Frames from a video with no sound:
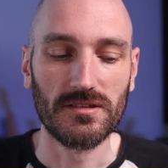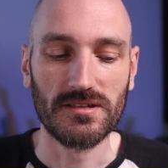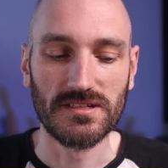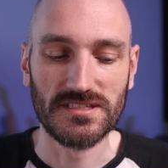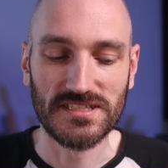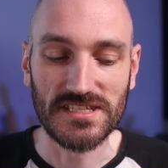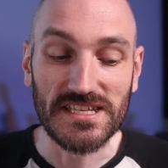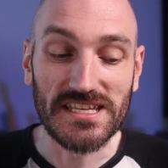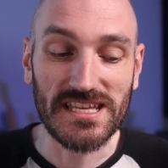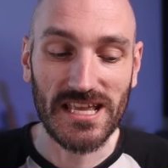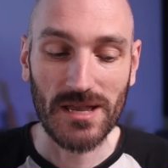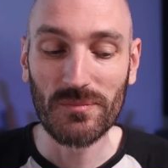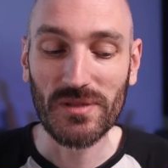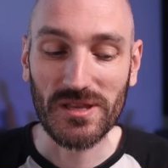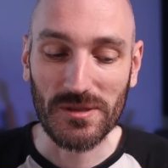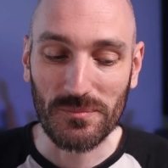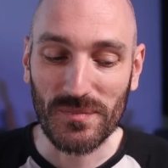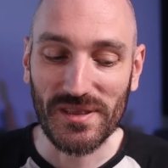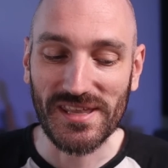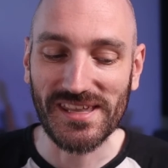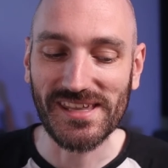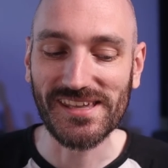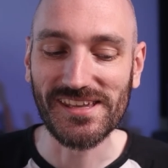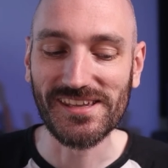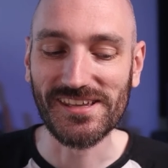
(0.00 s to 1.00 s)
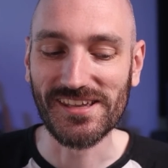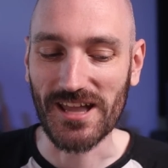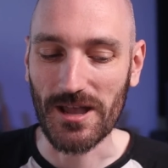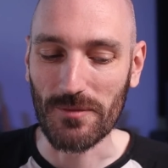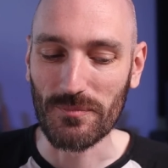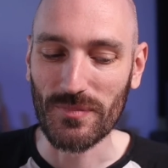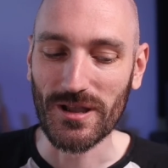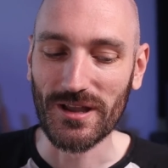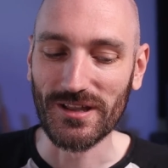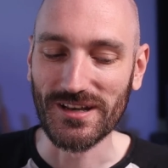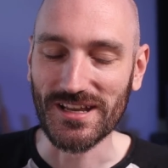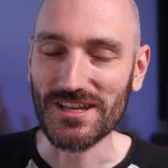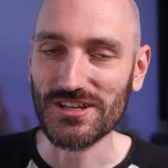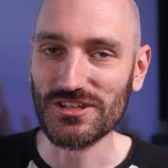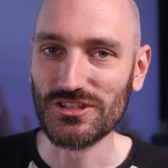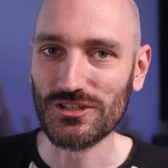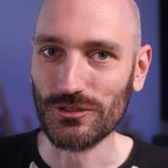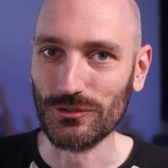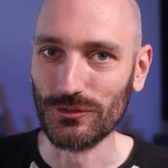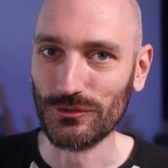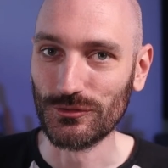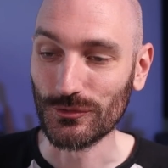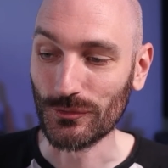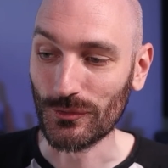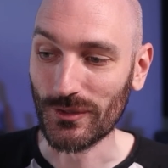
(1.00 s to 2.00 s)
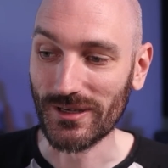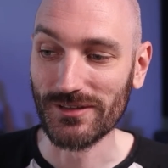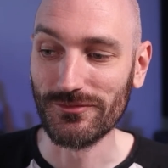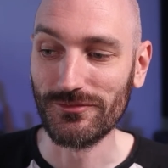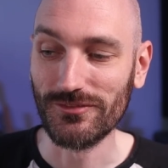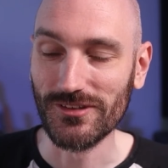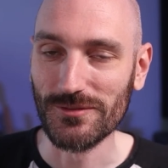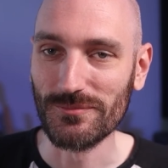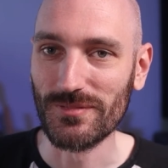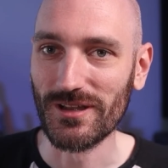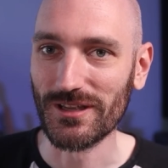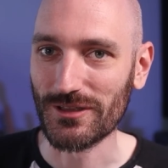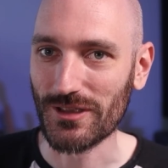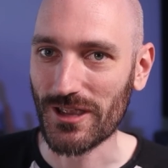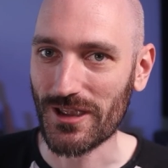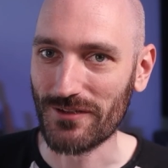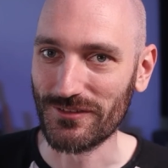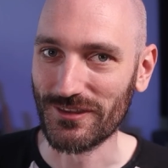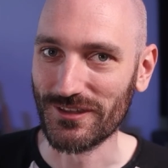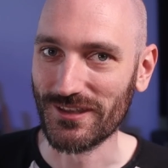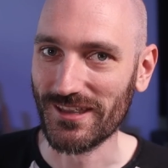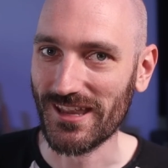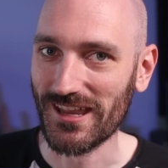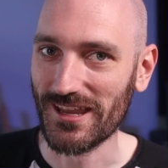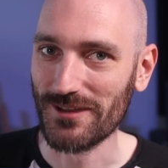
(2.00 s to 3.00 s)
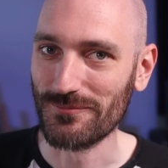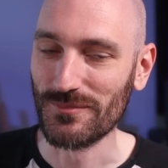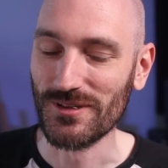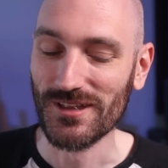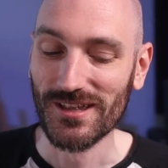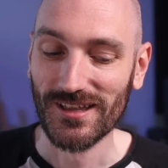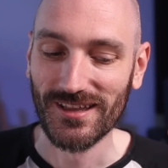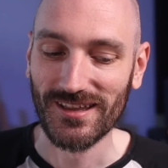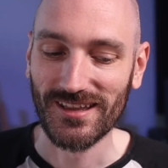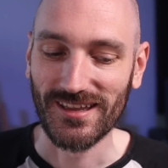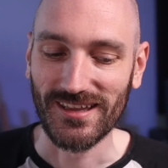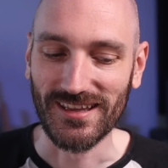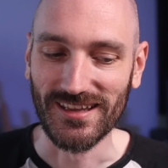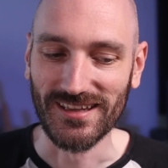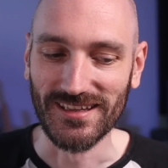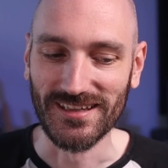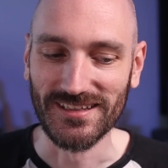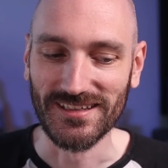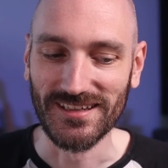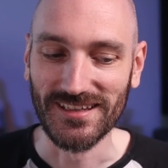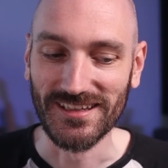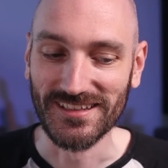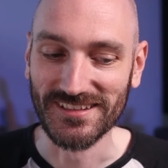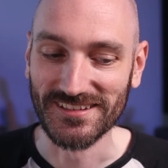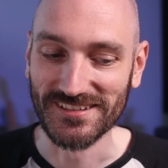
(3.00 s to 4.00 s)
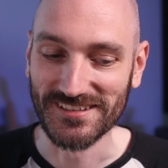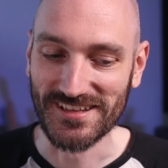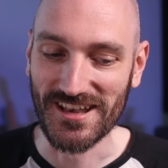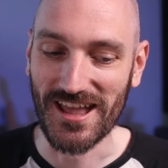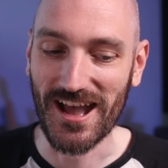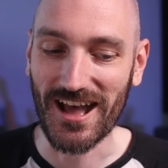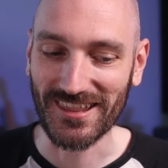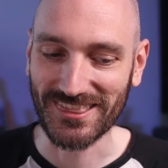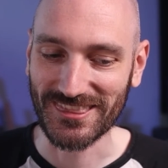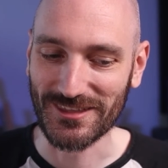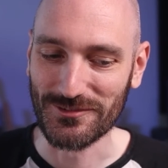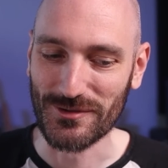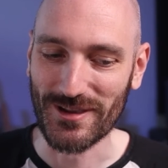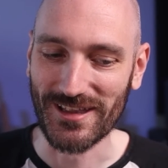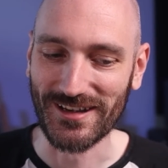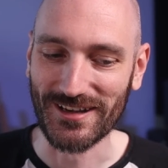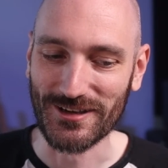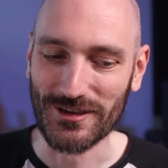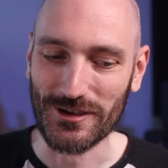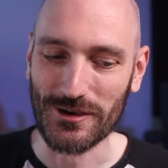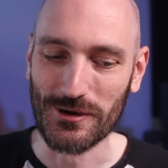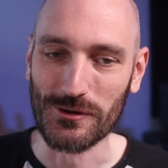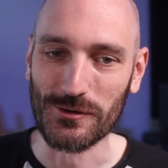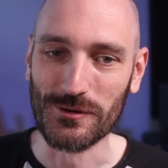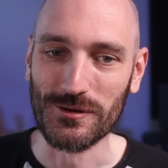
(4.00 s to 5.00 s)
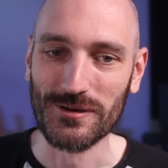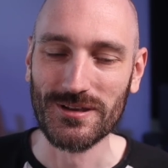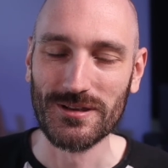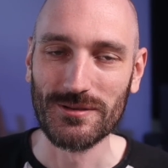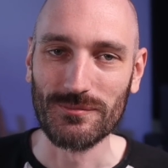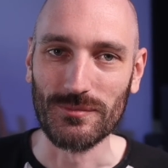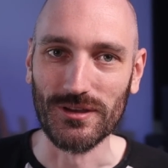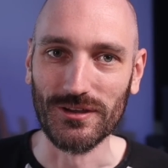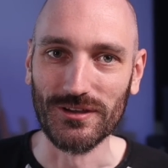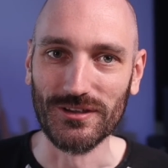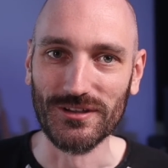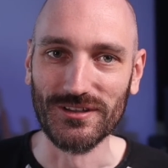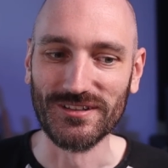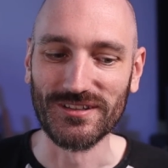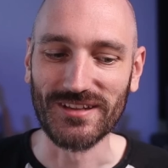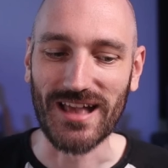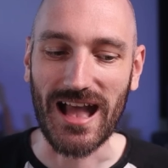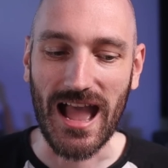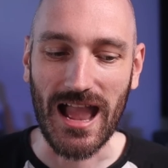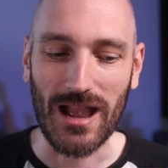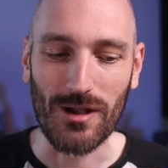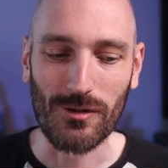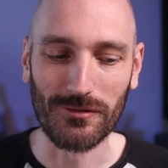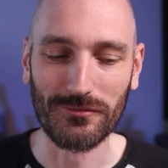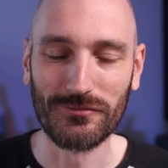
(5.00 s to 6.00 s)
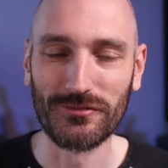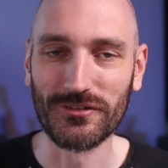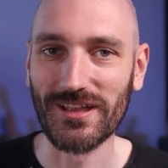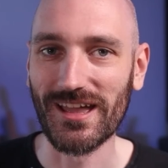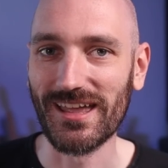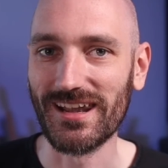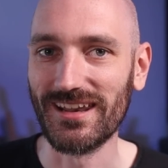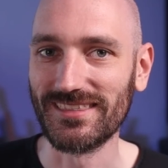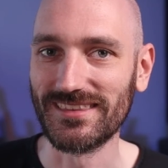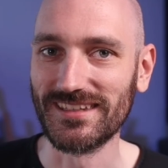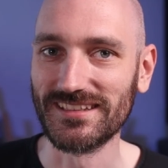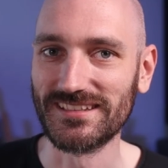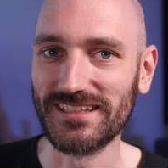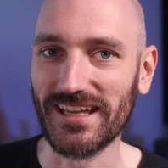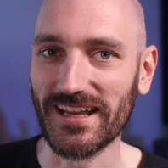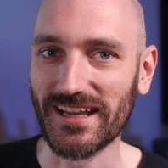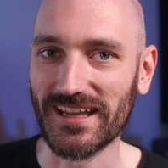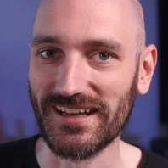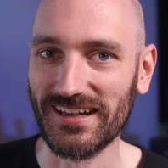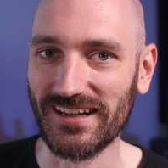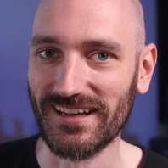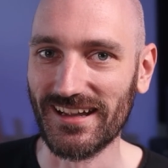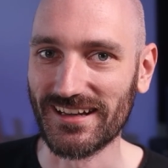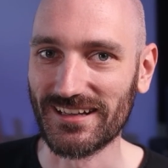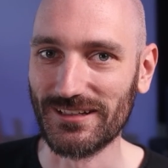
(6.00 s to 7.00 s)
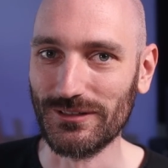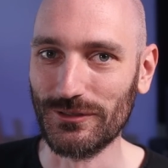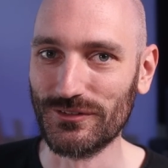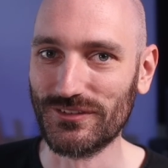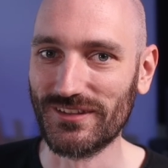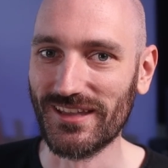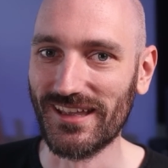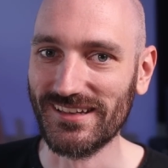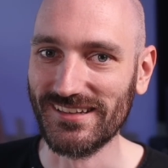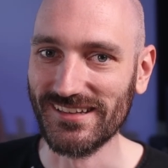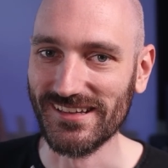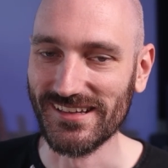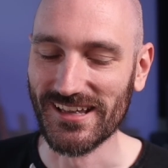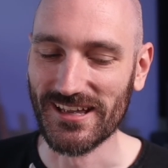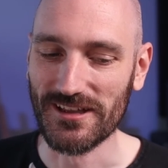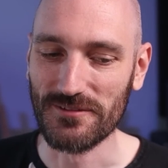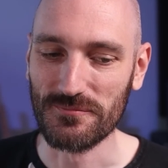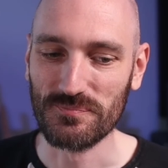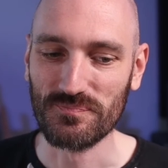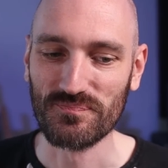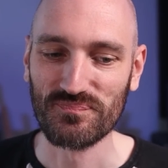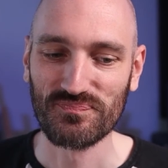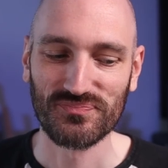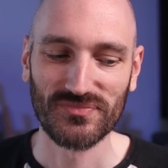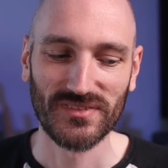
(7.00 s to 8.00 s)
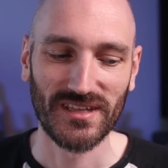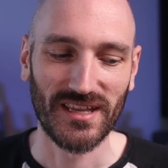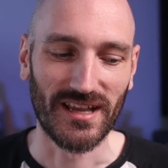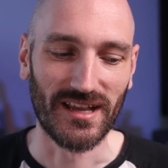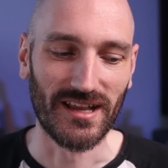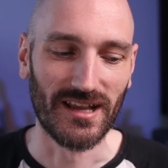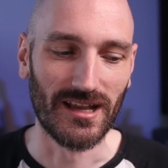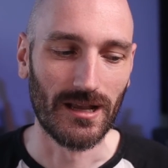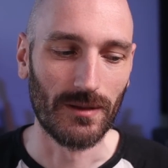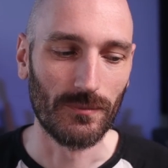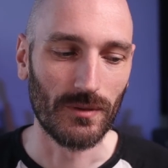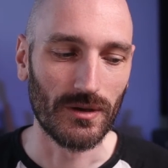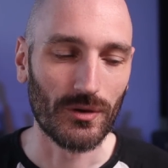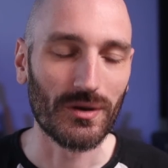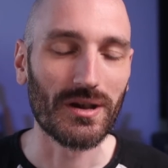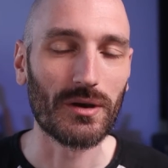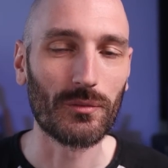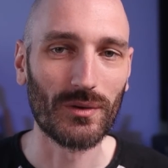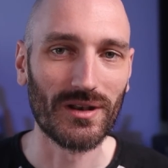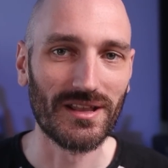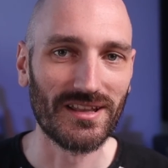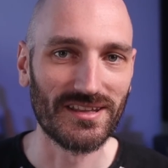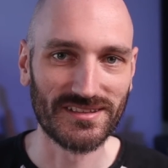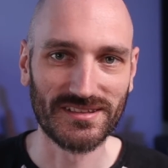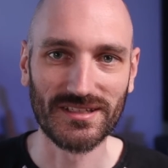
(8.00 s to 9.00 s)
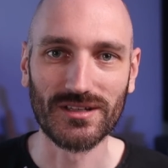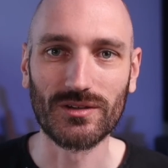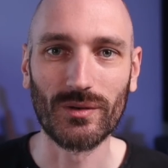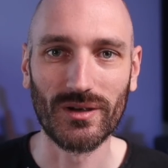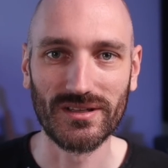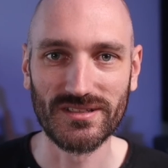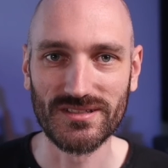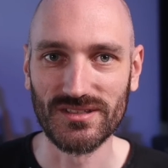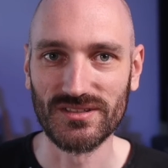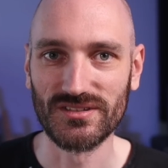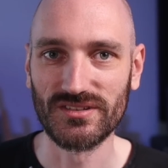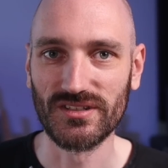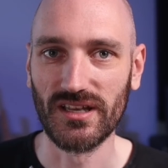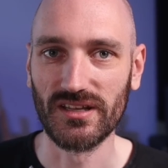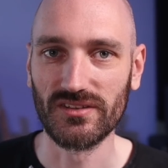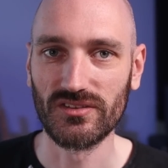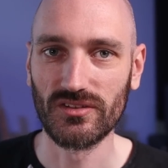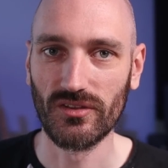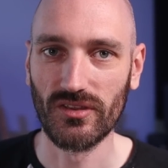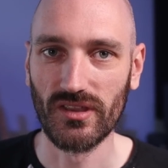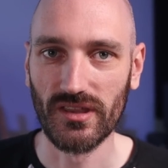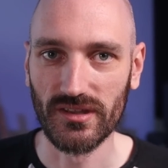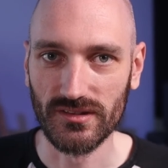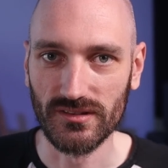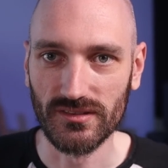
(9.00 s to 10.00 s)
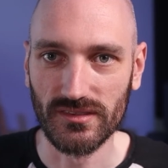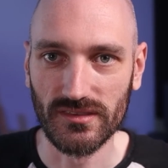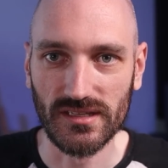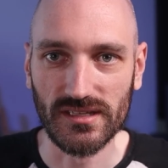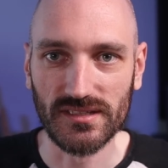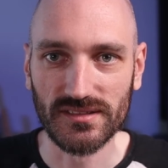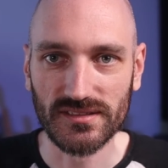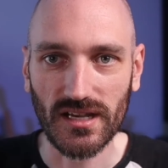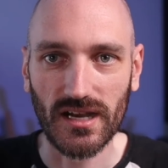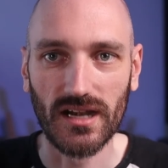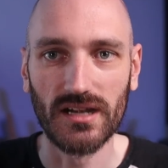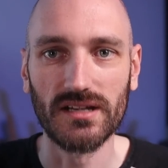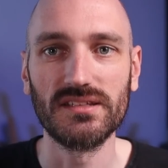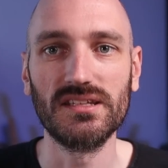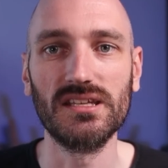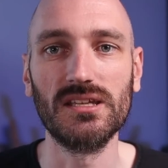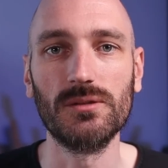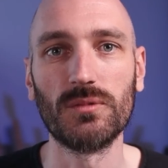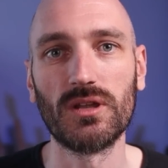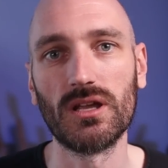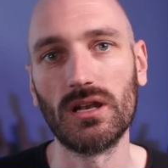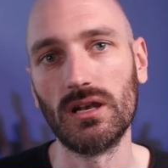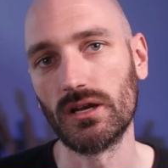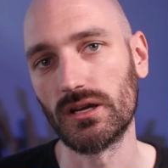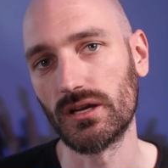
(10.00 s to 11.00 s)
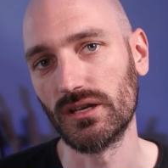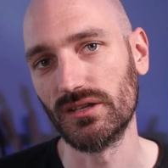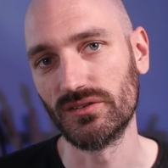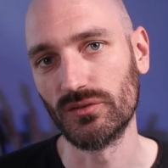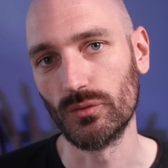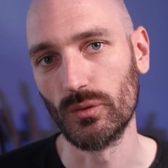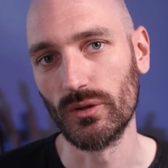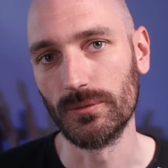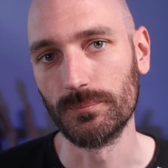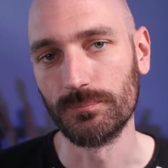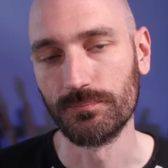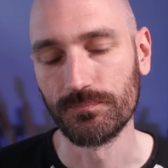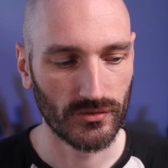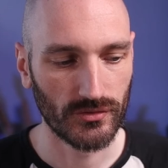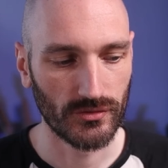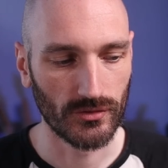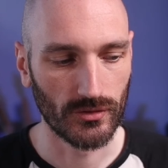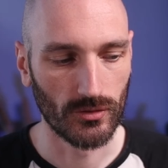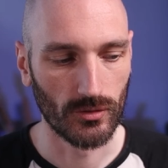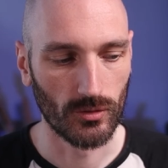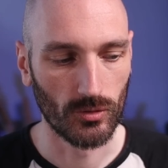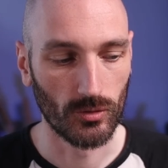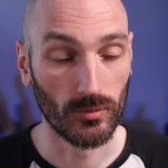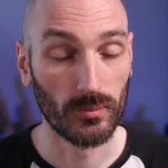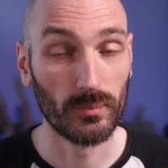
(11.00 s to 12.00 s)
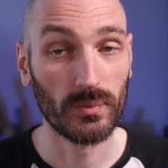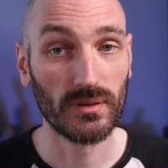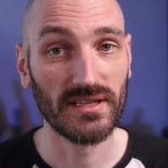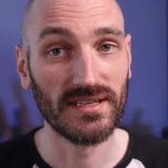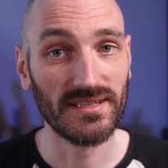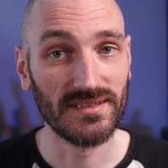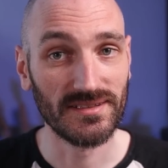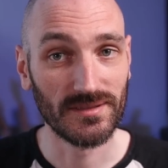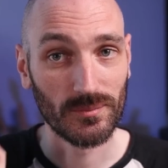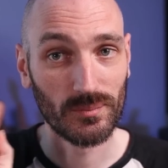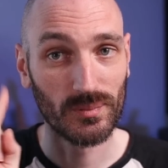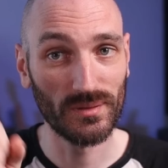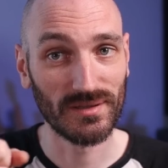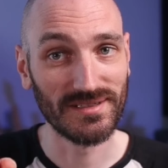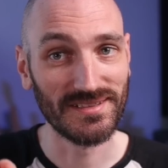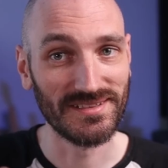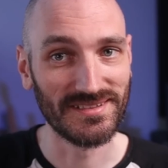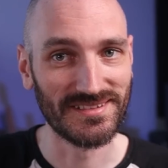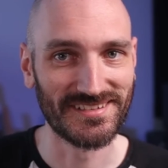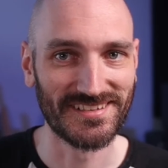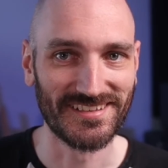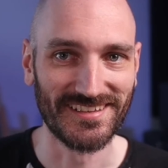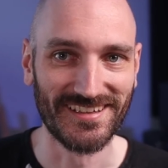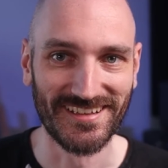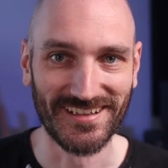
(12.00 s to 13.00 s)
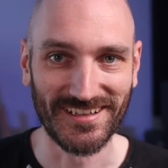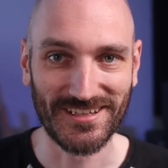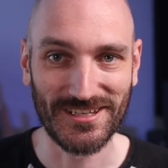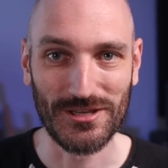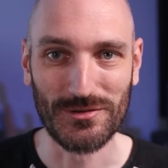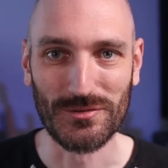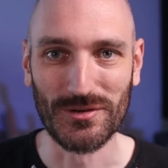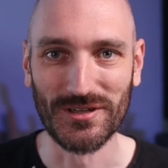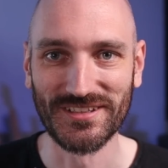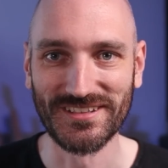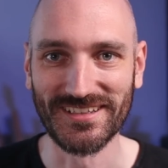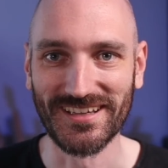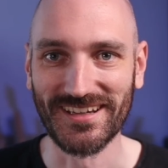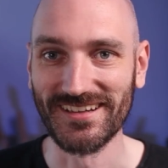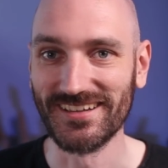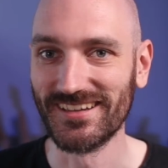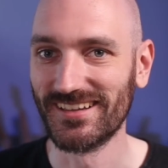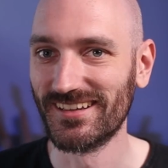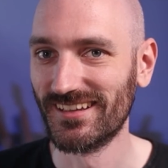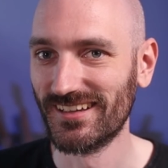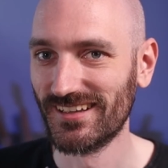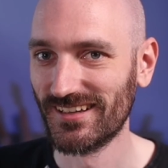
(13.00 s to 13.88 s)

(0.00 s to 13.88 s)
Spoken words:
DMing me about issues or any feedback you have of the game is not the way to go, because I will forget it the second I close that DM. It really is the question site so that the entire team can look into it. So please QA site.